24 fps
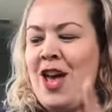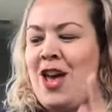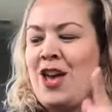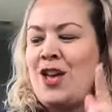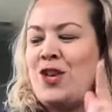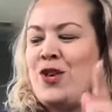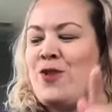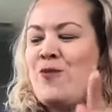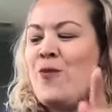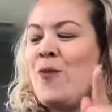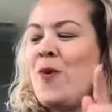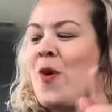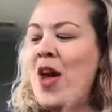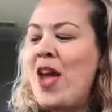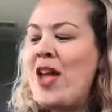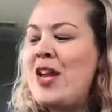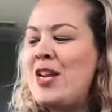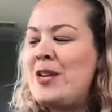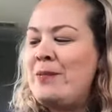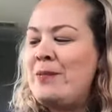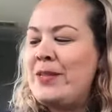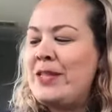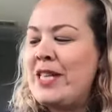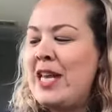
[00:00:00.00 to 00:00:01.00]
You will end
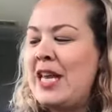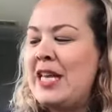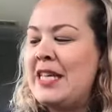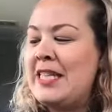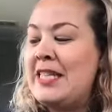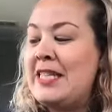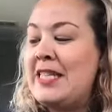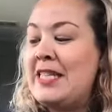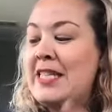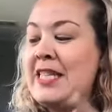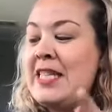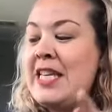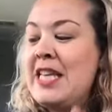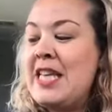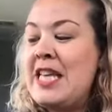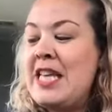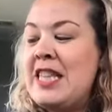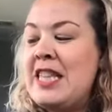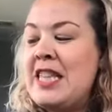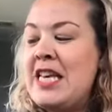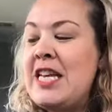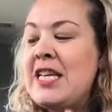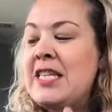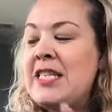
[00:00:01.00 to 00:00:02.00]
up saying silly
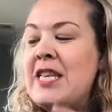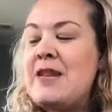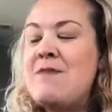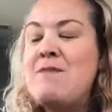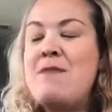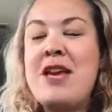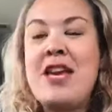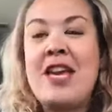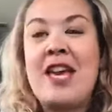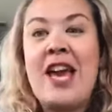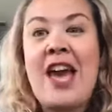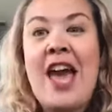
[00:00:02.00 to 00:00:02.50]
things and making